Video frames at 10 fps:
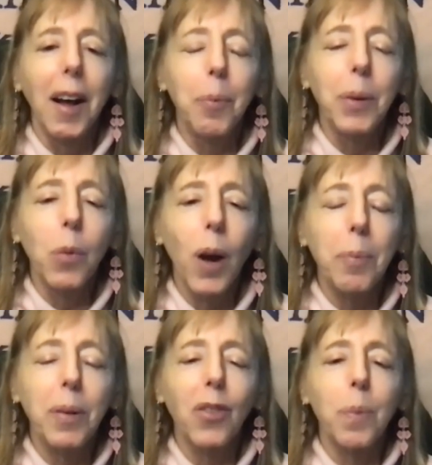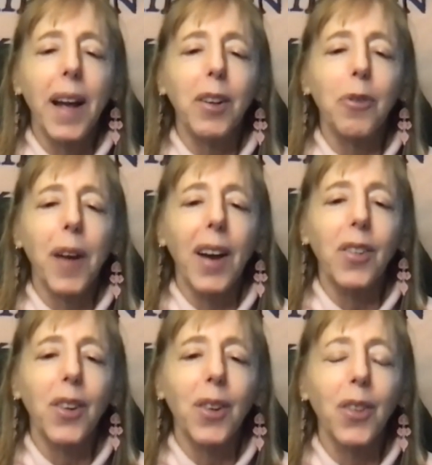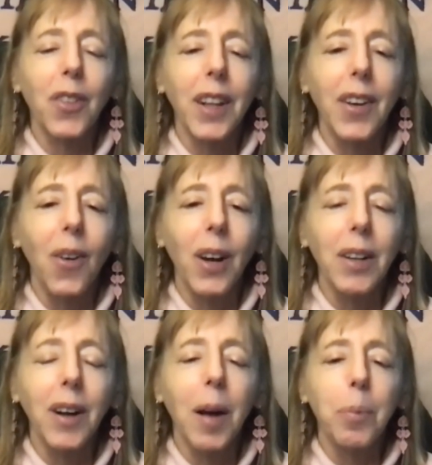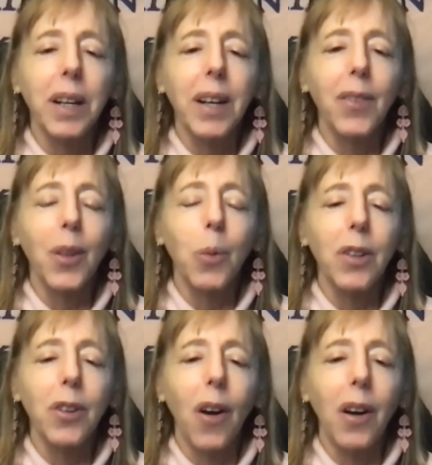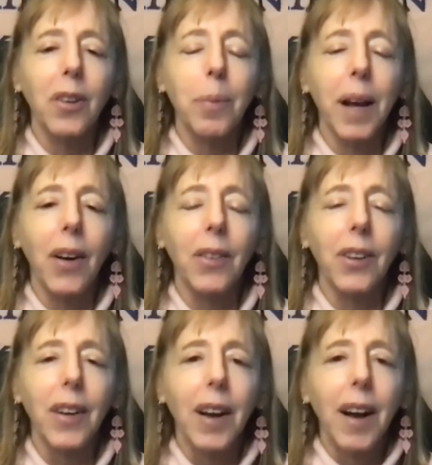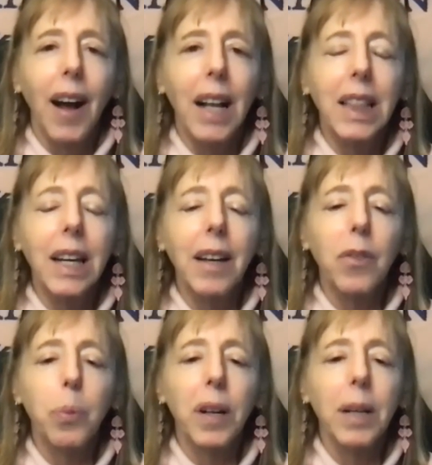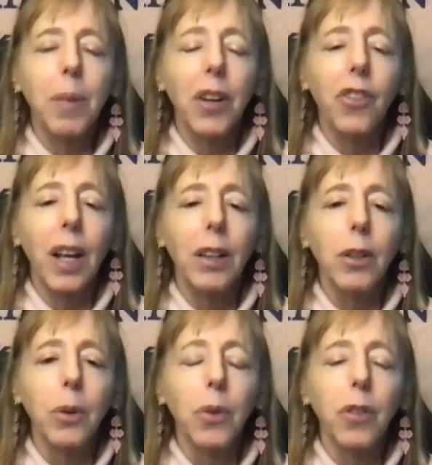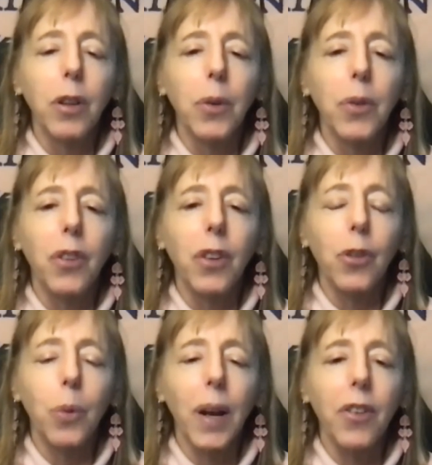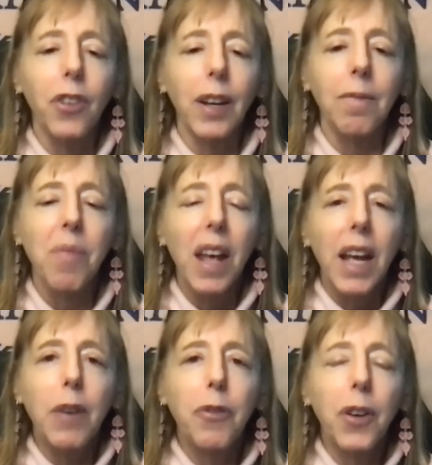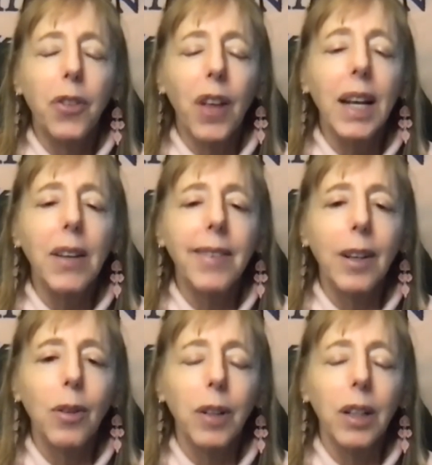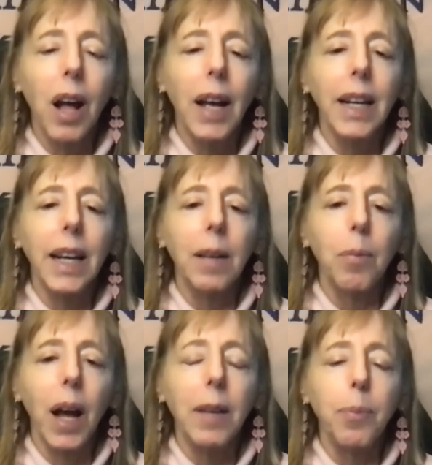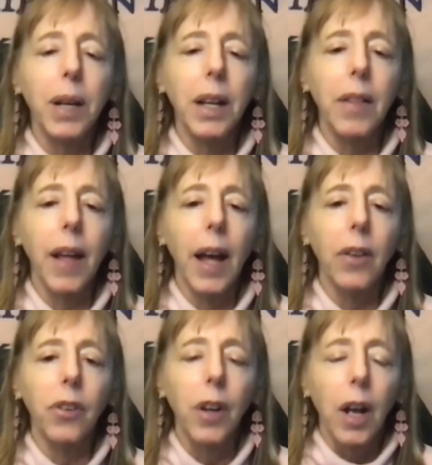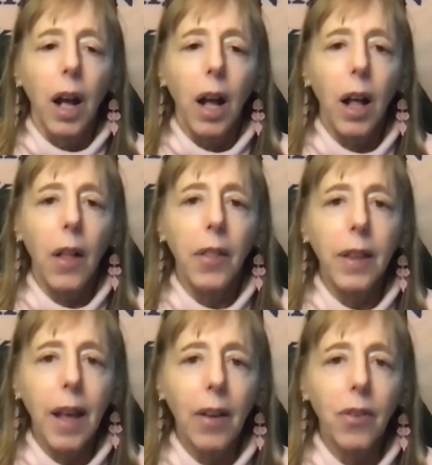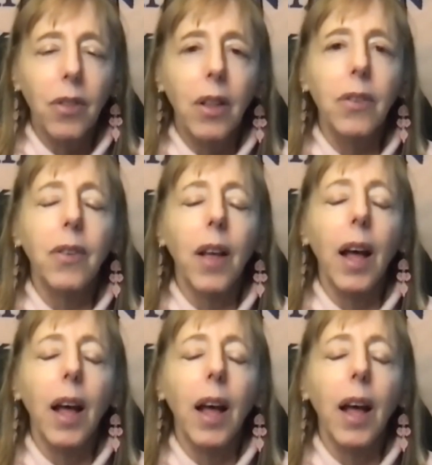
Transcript: big weapons manufacturers and the oil companies that we talked about. I think it's pretty much a lose-lose situation. Yeah. If there's any silver lining, it might be that, yes, this